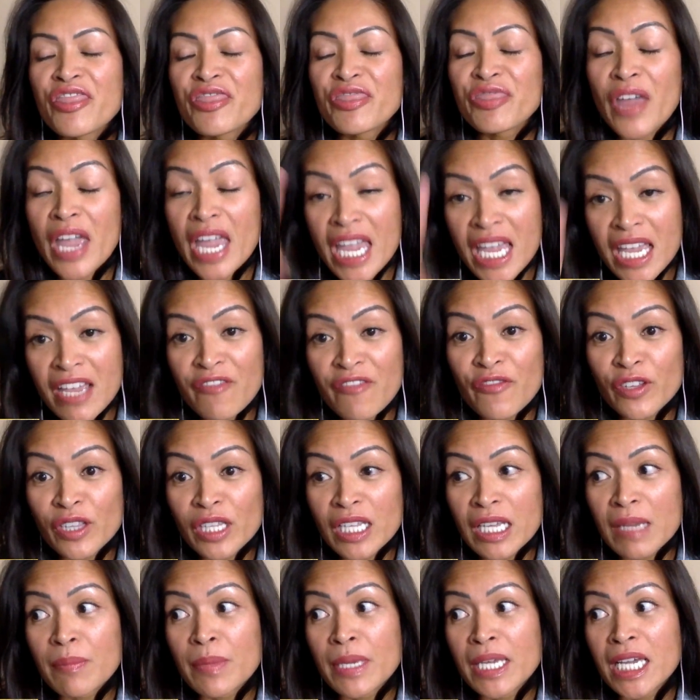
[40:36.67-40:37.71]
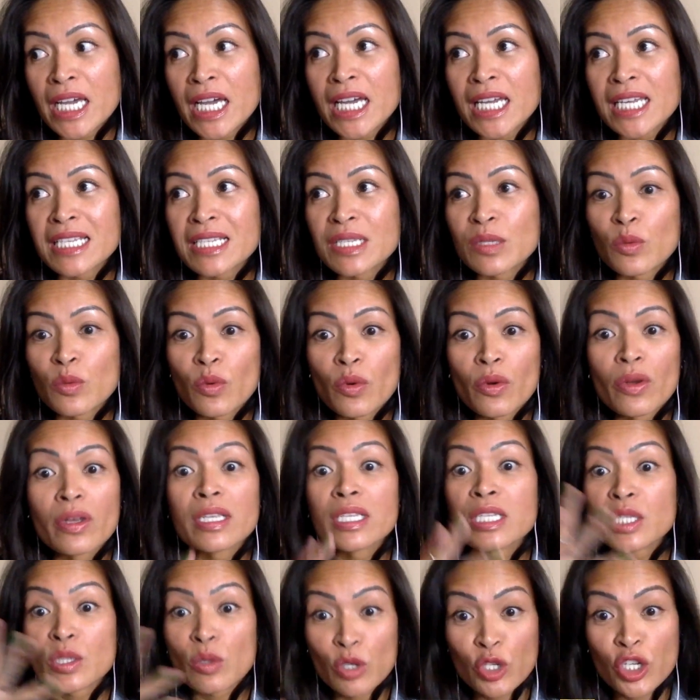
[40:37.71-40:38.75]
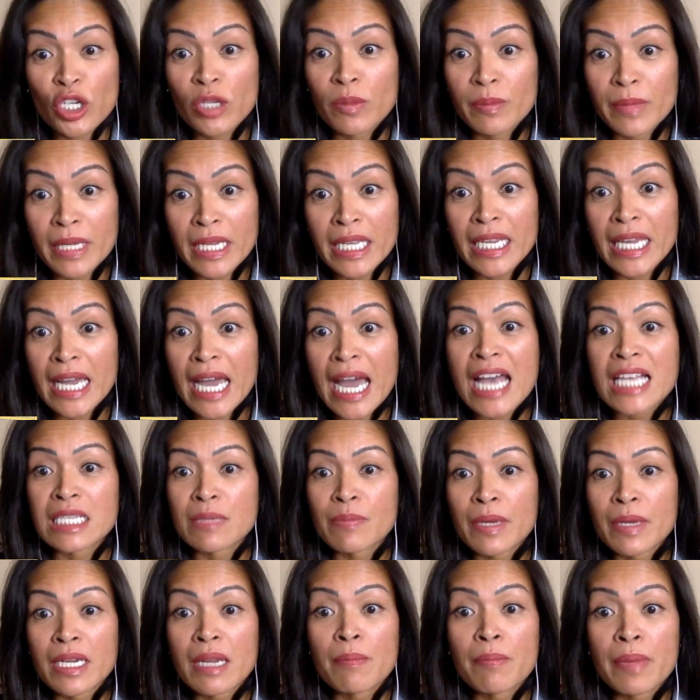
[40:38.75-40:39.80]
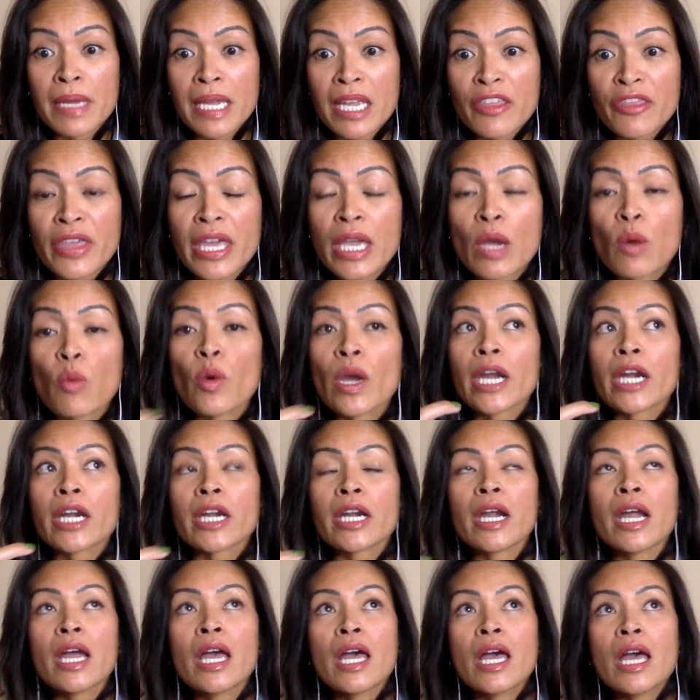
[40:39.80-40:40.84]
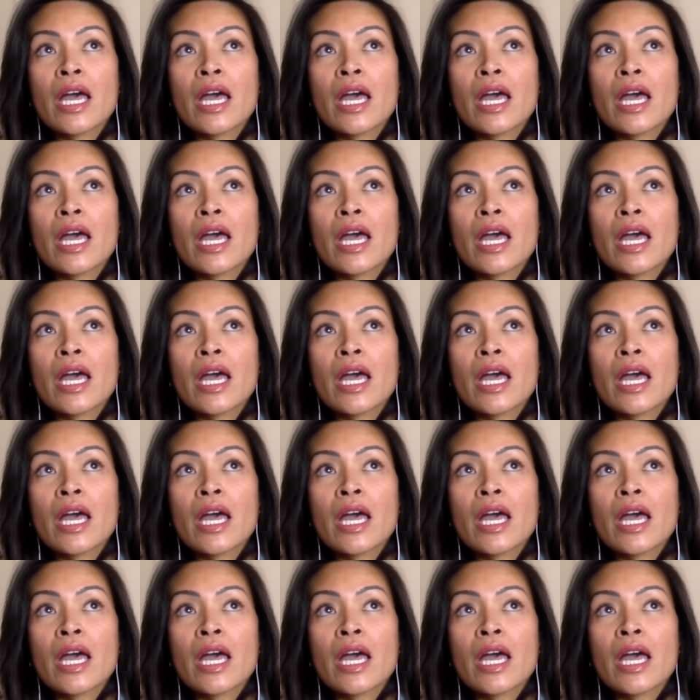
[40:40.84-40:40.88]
thankfully, because social media has been a big thing where